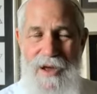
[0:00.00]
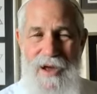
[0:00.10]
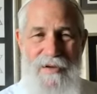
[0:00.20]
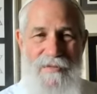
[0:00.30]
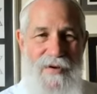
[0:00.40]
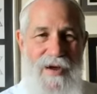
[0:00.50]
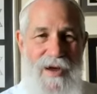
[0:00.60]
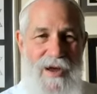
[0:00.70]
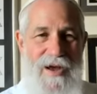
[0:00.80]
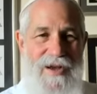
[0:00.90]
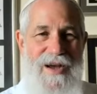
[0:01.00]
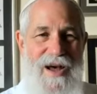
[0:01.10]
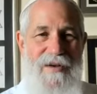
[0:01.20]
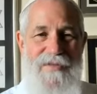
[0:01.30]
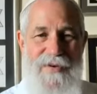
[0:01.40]
of a
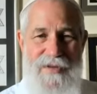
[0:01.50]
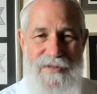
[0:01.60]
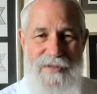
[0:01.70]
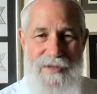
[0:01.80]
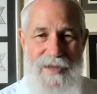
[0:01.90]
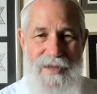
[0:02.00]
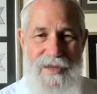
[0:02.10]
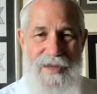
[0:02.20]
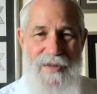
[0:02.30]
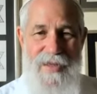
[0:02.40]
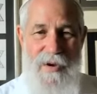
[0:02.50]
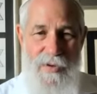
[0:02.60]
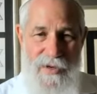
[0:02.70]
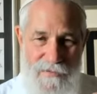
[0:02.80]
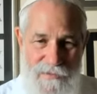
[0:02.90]
covenant that
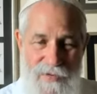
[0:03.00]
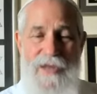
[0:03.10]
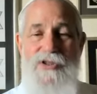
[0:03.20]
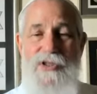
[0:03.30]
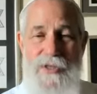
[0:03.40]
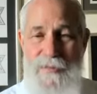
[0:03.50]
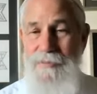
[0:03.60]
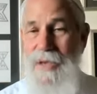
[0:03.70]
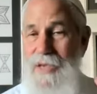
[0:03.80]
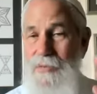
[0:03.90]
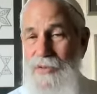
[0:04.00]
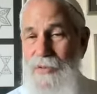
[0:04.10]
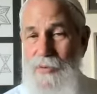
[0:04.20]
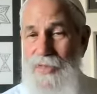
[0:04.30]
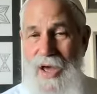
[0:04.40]
would eventually be made
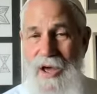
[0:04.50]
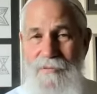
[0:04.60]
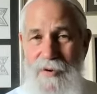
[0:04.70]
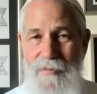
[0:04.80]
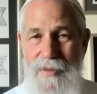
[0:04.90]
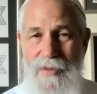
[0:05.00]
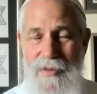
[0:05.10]
with Avram.